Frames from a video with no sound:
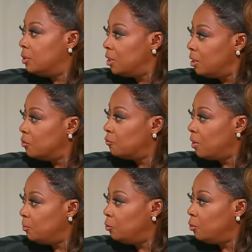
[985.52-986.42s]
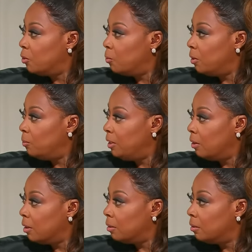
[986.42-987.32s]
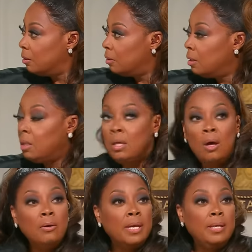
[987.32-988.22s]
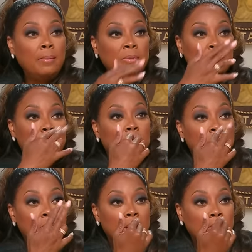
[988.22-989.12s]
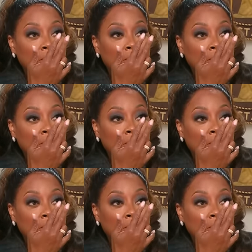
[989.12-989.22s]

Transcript: she is from New York where we are. Wow. Okay, now, Miss O'Neal, you and I are